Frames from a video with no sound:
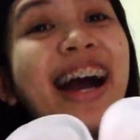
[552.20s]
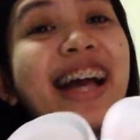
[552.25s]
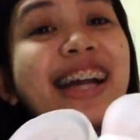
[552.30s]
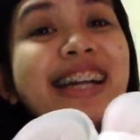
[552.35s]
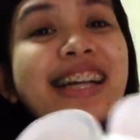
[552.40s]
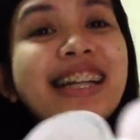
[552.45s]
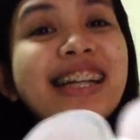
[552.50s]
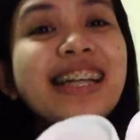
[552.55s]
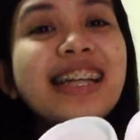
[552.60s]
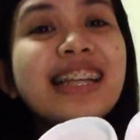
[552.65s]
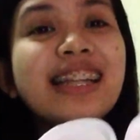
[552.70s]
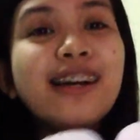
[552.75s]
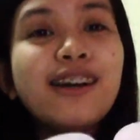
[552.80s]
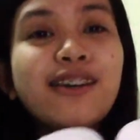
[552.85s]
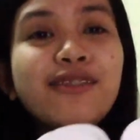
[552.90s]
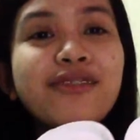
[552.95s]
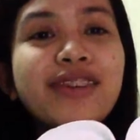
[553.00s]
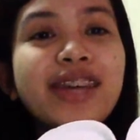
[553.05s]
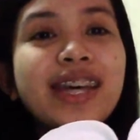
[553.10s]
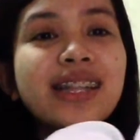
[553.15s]
I really
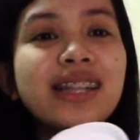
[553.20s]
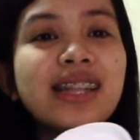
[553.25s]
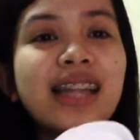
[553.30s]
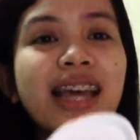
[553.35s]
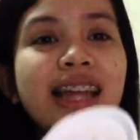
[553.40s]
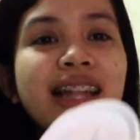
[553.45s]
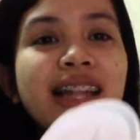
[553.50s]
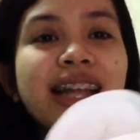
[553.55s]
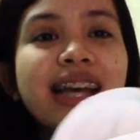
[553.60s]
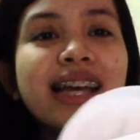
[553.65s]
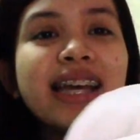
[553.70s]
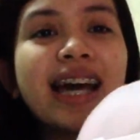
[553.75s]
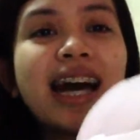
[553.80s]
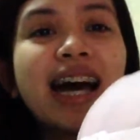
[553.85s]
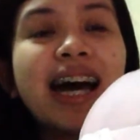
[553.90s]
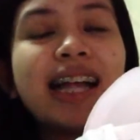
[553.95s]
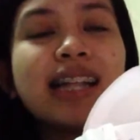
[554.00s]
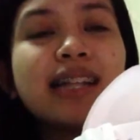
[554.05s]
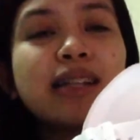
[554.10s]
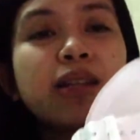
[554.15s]
love it. And
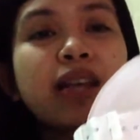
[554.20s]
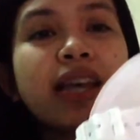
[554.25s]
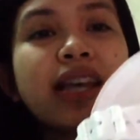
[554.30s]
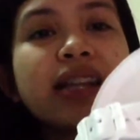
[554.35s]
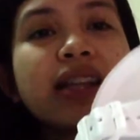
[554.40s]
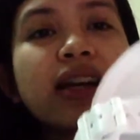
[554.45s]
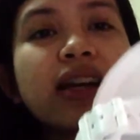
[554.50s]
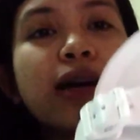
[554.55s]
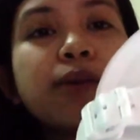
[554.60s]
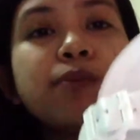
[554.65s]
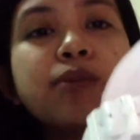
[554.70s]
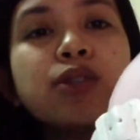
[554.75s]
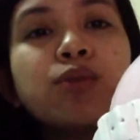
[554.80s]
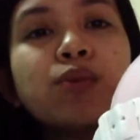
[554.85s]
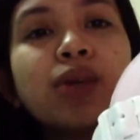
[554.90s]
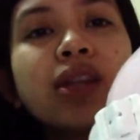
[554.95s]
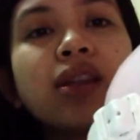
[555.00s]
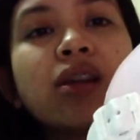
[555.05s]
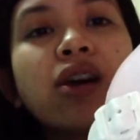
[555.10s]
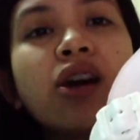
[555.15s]
ayan, it
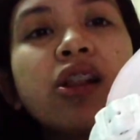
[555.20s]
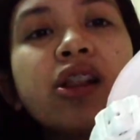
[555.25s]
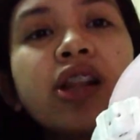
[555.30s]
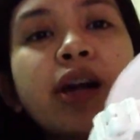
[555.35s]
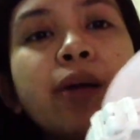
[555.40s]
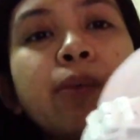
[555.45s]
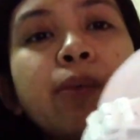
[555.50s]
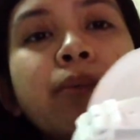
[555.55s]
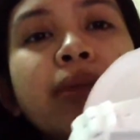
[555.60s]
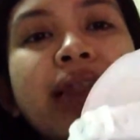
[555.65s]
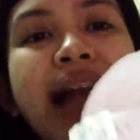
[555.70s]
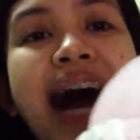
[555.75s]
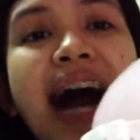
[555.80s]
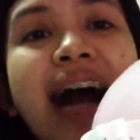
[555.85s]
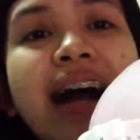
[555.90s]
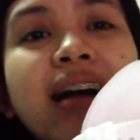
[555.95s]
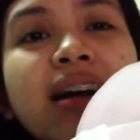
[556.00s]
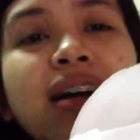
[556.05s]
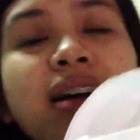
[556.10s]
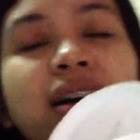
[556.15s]
comes with color
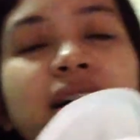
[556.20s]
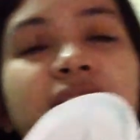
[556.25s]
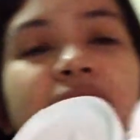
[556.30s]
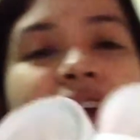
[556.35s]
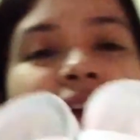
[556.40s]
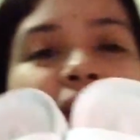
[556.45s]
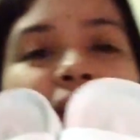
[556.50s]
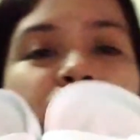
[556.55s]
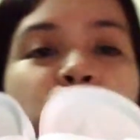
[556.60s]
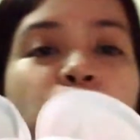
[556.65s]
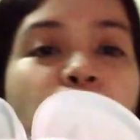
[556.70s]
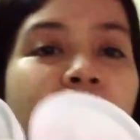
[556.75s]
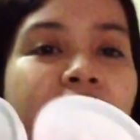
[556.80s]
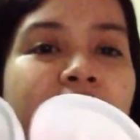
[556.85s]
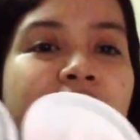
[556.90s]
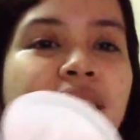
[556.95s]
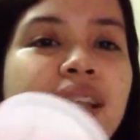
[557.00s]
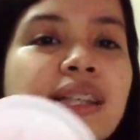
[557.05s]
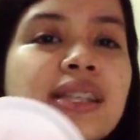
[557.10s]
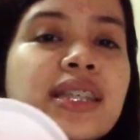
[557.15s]
black and
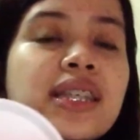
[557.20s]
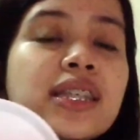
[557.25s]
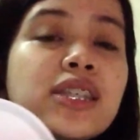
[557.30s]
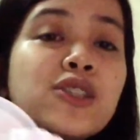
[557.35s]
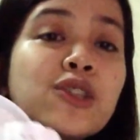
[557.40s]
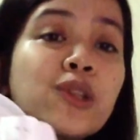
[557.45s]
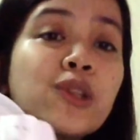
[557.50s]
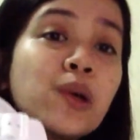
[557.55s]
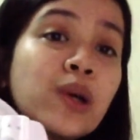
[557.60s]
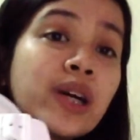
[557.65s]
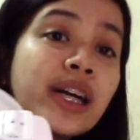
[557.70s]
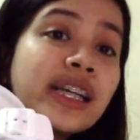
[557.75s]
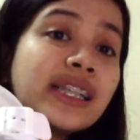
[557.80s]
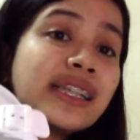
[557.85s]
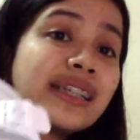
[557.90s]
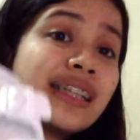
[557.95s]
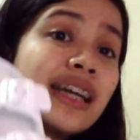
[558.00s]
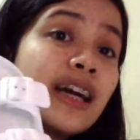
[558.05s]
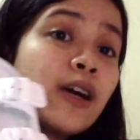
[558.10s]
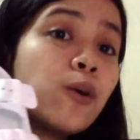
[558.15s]
white sa store
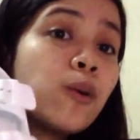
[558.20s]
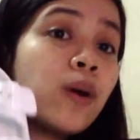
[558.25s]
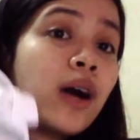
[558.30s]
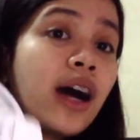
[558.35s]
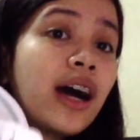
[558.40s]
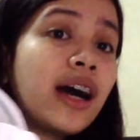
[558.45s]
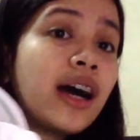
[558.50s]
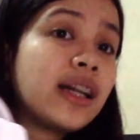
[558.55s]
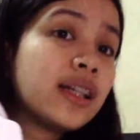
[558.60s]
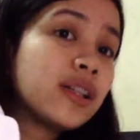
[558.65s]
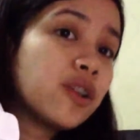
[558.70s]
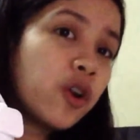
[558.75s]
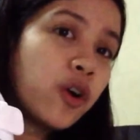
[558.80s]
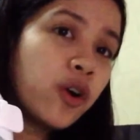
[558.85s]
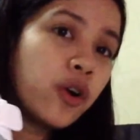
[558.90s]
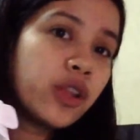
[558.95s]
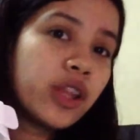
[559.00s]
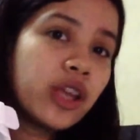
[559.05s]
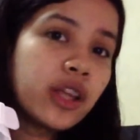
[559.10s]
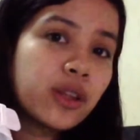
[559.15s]
na nakuhaan
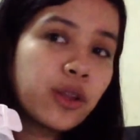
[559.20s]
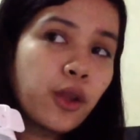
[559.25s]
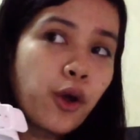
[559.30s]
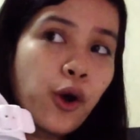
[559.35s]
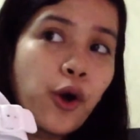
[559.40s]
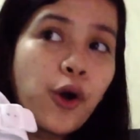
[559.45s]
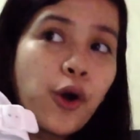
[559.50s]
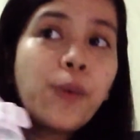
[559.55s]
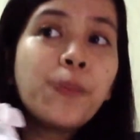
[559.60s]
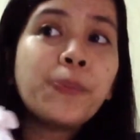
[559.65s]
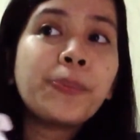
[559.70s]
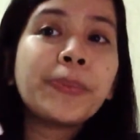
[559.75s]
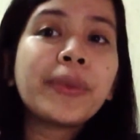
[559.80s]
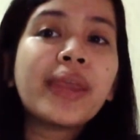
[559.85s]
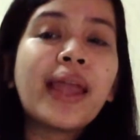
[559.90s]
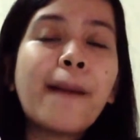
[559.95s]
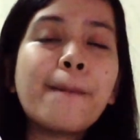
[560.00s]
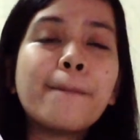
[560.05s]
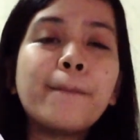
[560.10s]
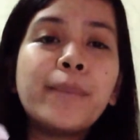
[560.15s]
ko nito.
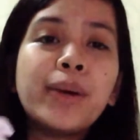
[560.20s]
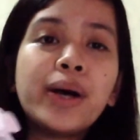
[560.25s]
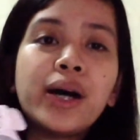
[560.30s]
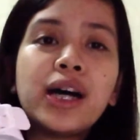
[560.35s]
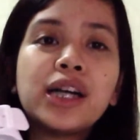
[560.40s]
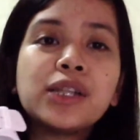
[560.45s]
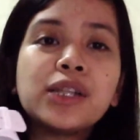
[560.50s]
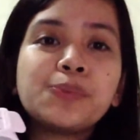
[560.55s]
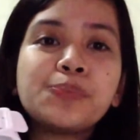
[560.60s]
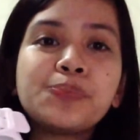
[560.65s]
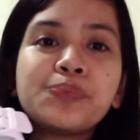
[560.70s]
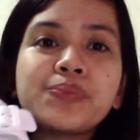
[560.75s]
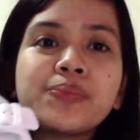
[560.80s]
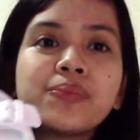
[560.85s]
But,